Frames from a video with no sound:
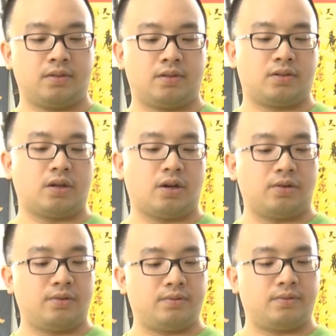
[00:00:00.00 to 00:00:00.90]

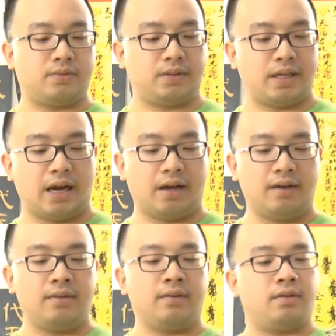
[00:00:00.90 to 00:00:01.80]
So yeah,
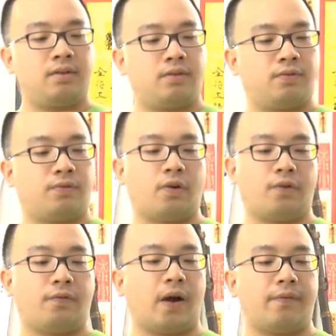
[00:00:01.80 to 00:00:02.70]
4
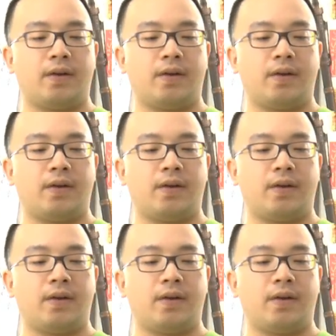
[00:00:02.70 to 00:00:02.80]
or 5